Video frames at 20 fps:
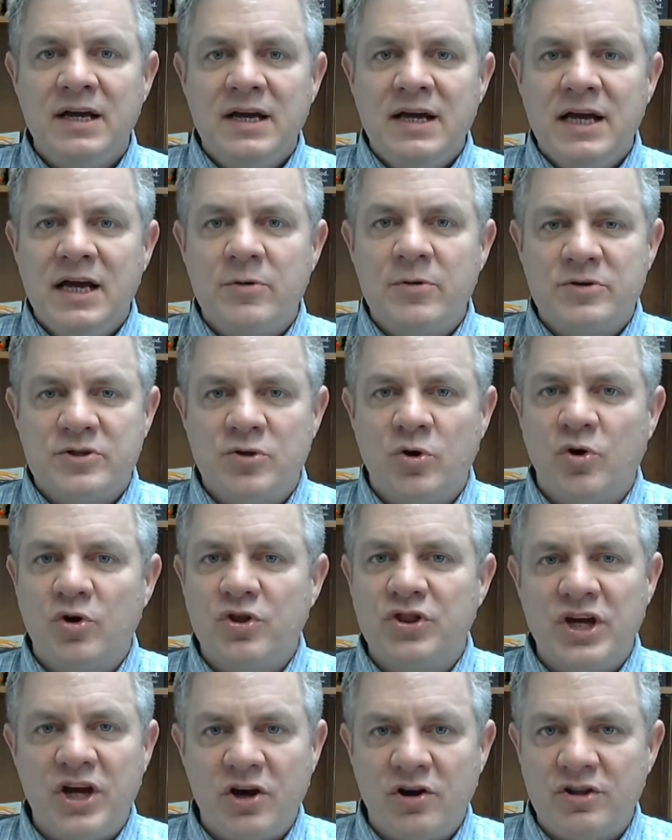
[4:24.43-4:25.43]
And we're told
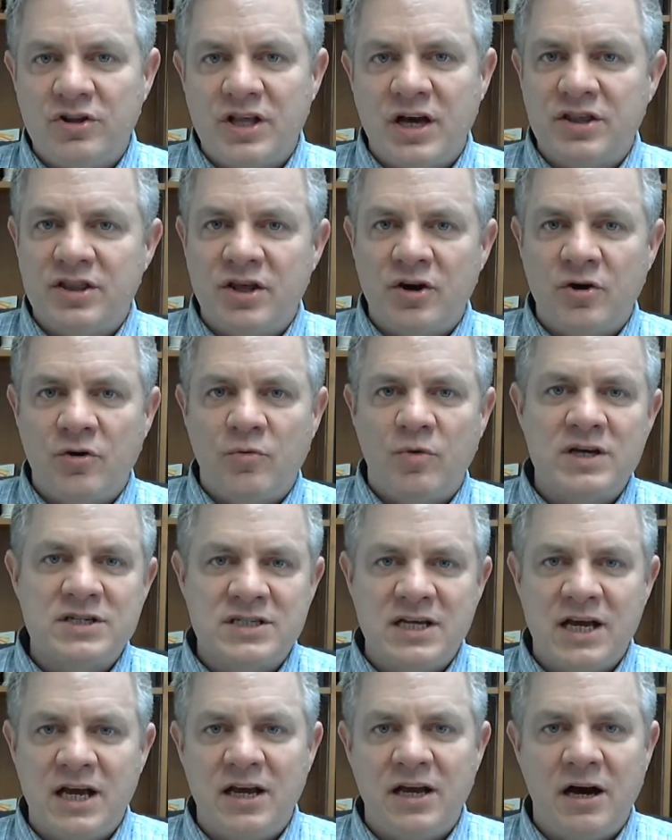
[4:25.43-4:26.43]
there that there was
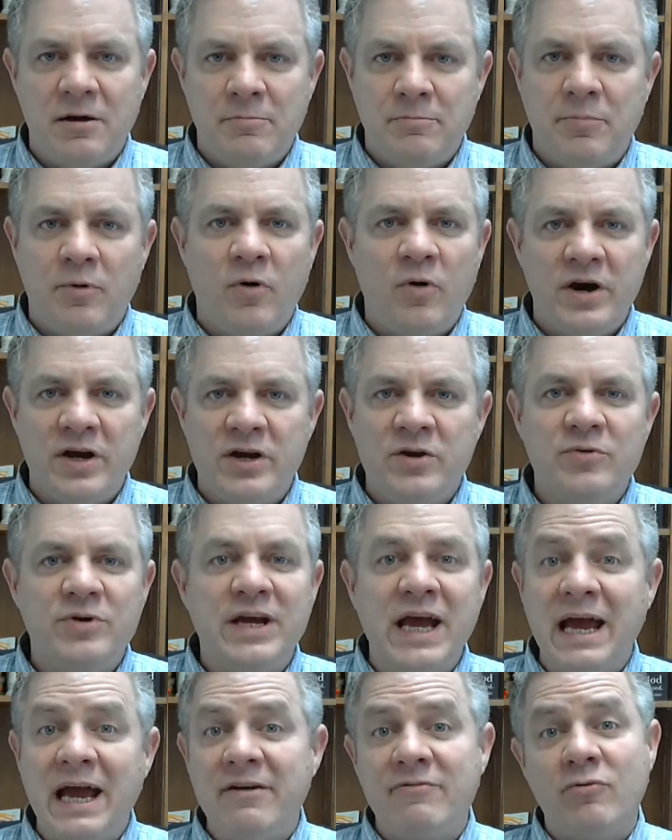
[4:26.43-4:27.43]
a, a boy who
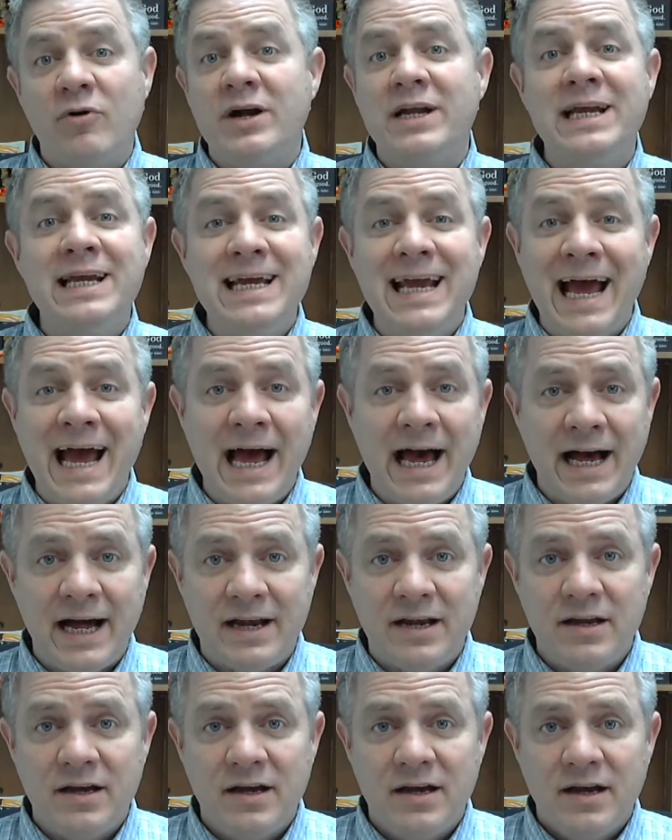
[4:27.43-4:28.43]
gave what he had,
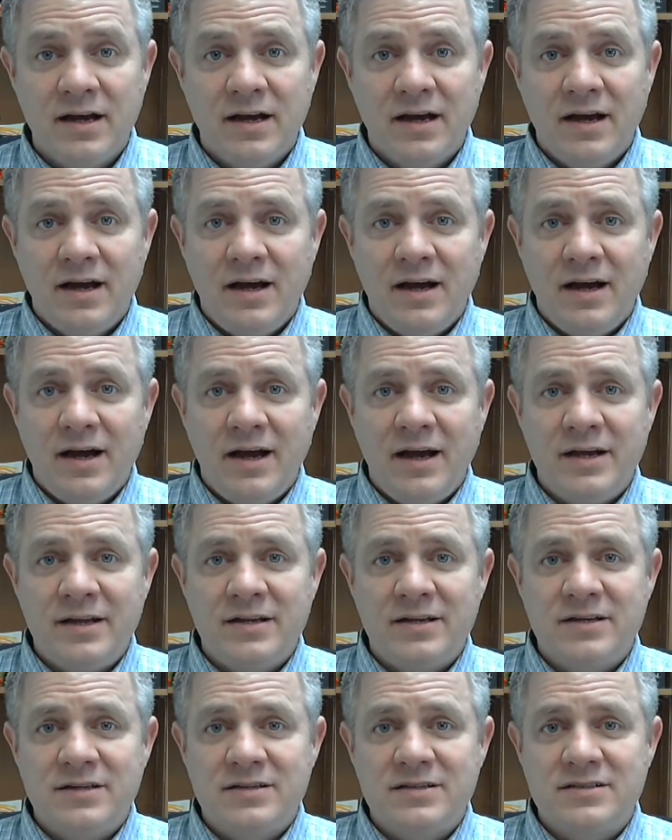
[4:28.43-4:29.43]

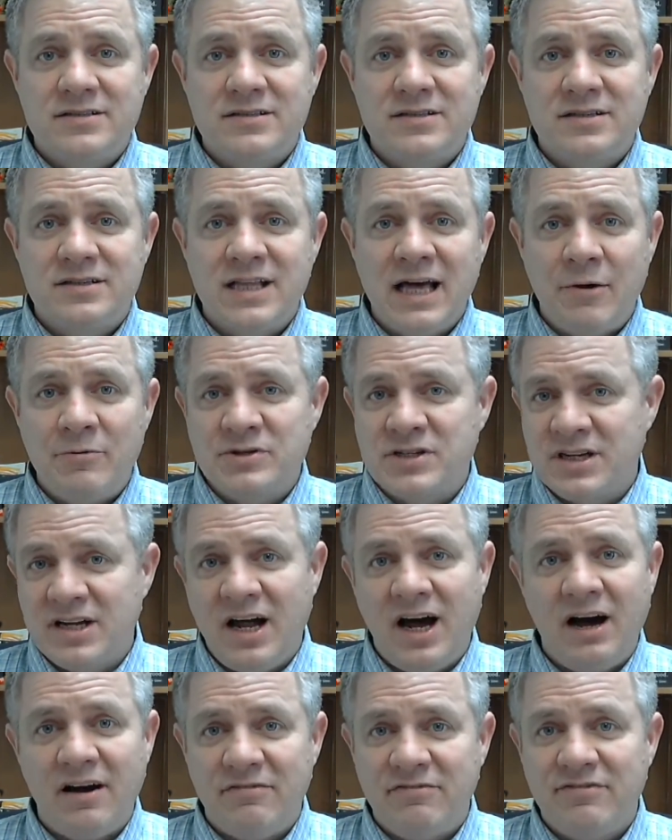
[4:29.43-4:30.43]
and that was
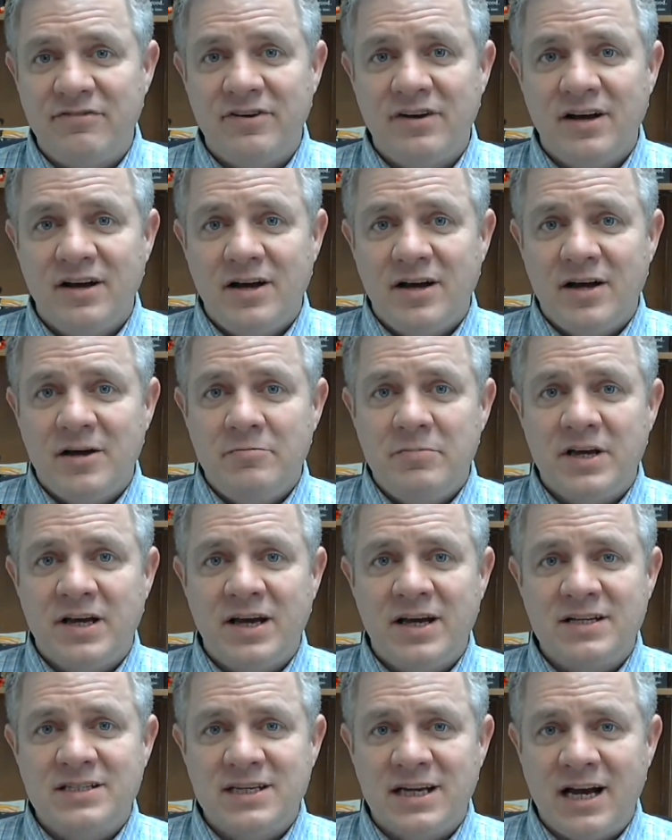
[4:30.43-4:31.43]
enough
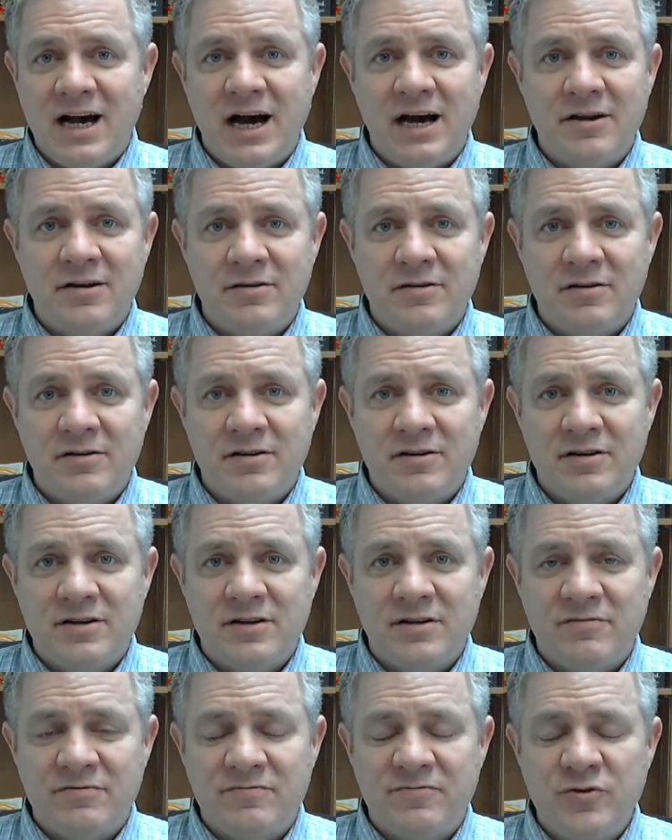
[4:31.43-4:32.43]
because it got
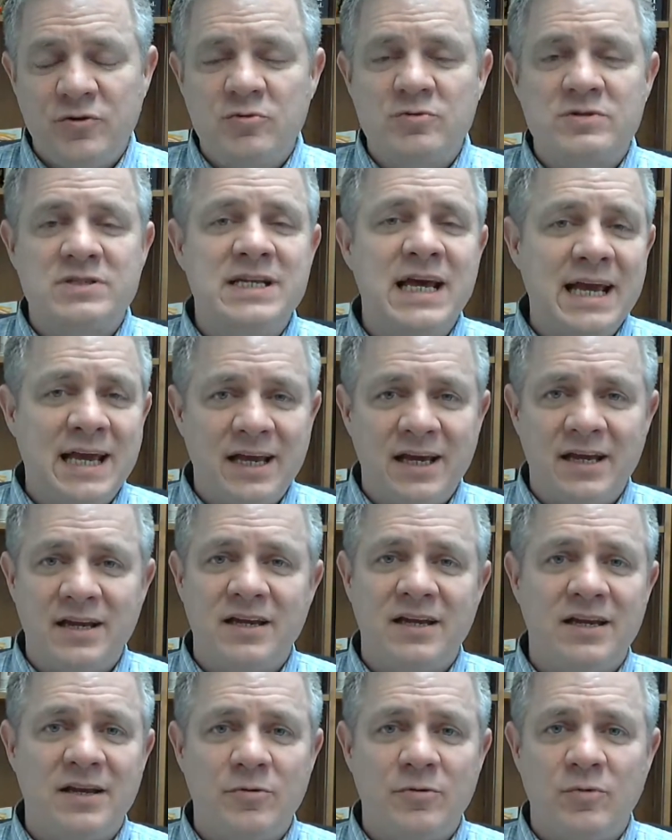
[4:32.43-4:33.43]
the food was taken
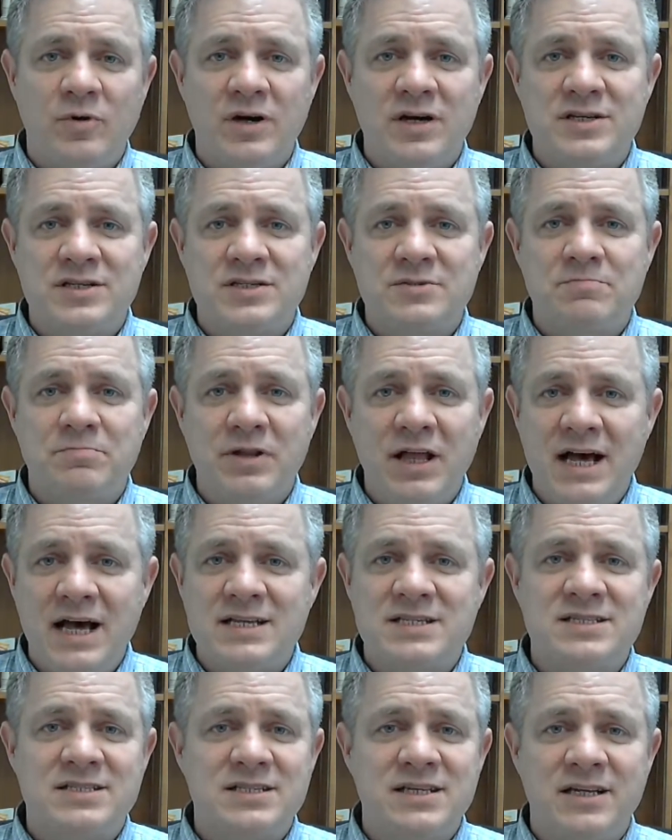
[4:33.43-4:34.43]
and it was
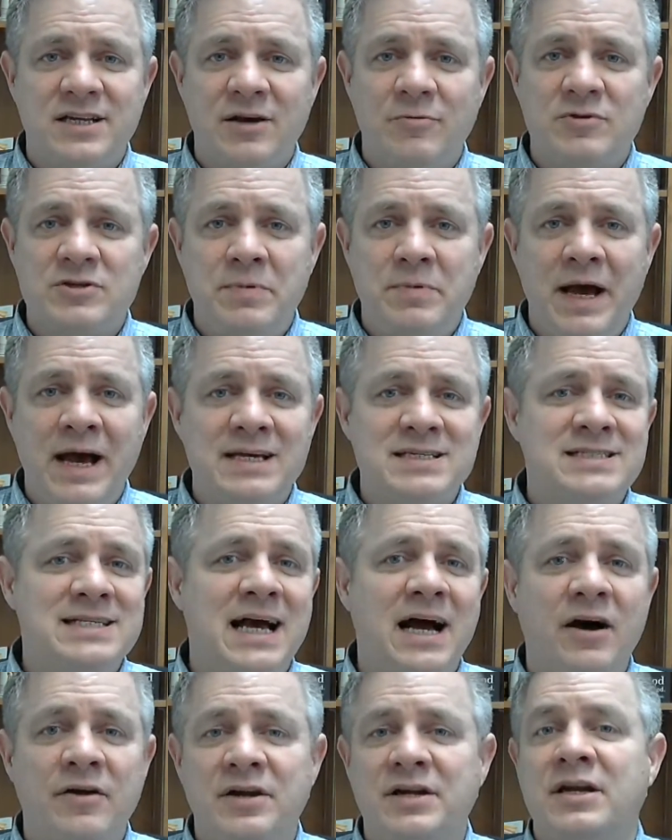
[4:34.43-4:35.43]
blessed and it was passed
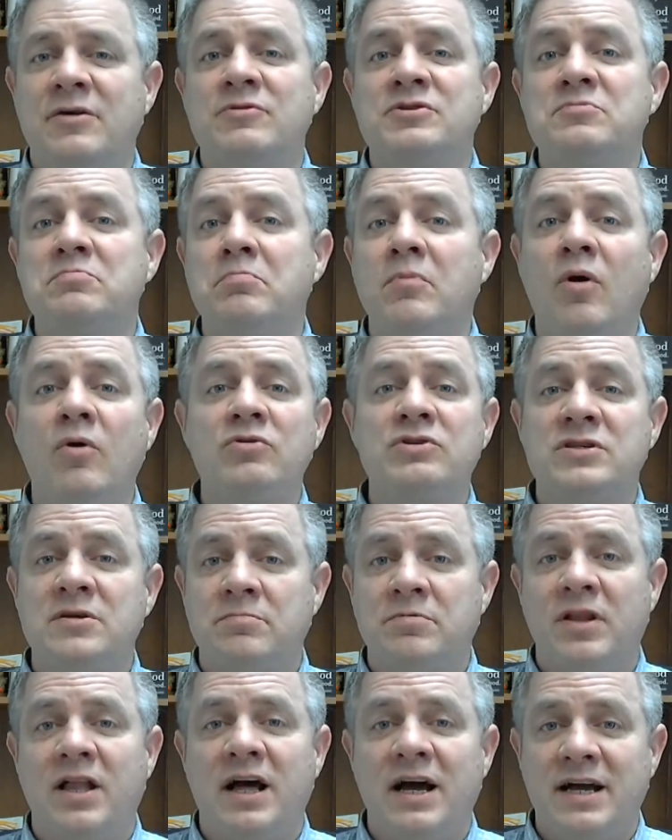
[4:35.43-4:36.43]
out and it was
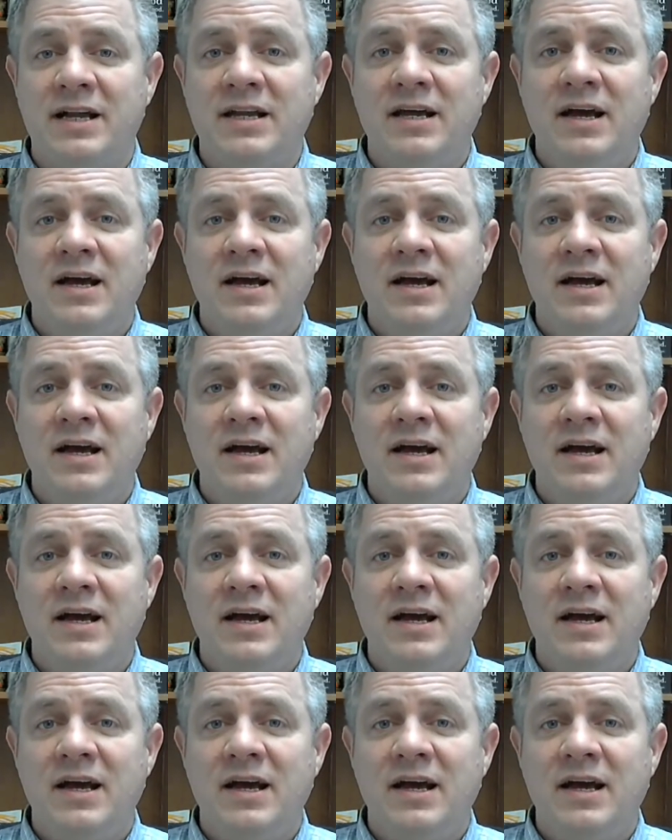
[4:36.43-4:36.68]
multiplied.